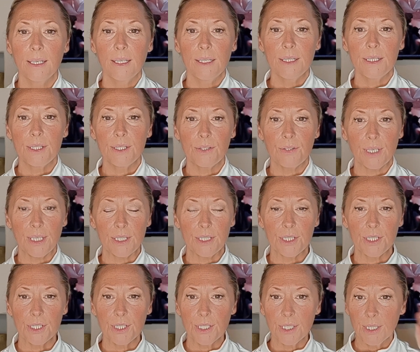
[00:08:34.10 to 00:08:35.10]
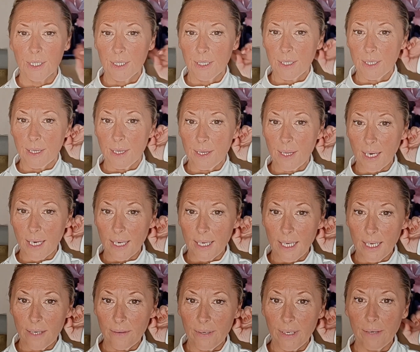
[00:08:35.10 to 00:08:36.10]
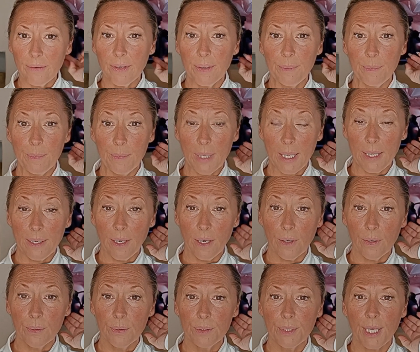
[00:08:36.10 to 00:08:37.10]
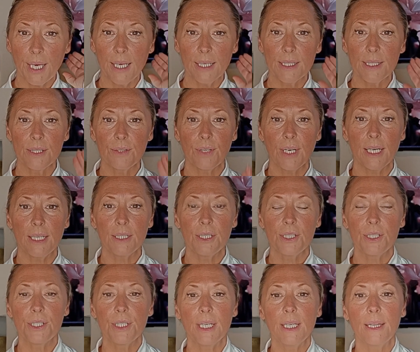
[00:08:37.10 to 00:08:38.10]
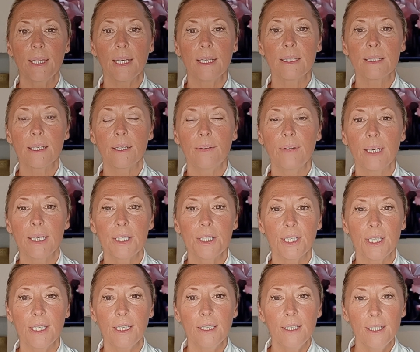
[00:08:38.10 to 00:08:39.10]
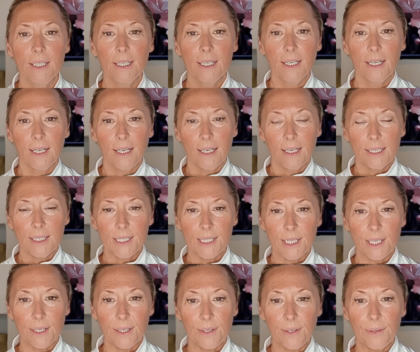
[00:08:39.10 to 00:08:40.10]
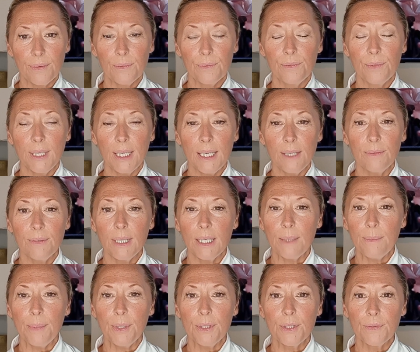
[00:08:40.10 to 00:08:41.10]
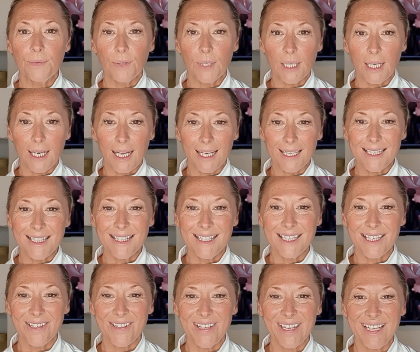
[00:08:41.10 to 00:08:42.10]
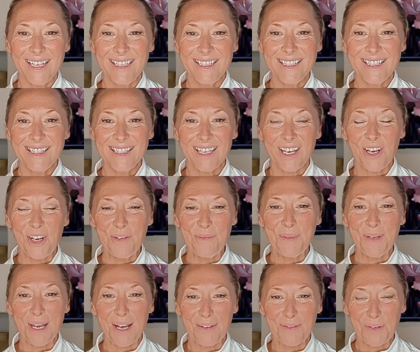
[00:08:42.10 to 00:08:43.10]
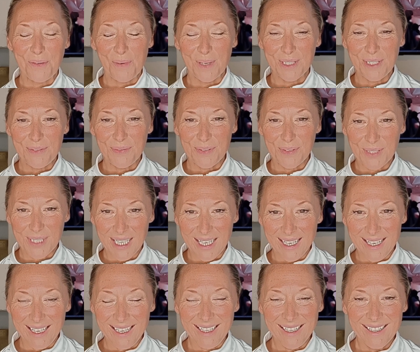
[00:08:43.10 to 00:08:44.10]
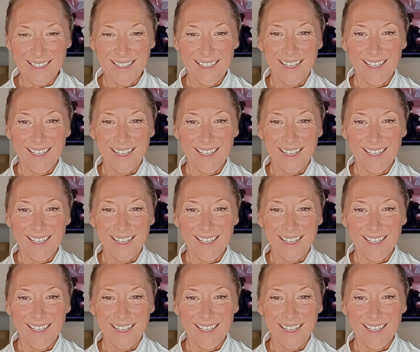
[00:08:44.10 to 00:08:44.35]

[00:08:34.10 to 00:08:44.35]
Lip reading: Stretch that area and hold that stretch in that direction. So really, really beautiful little exercise. I hope you have a wonderful day.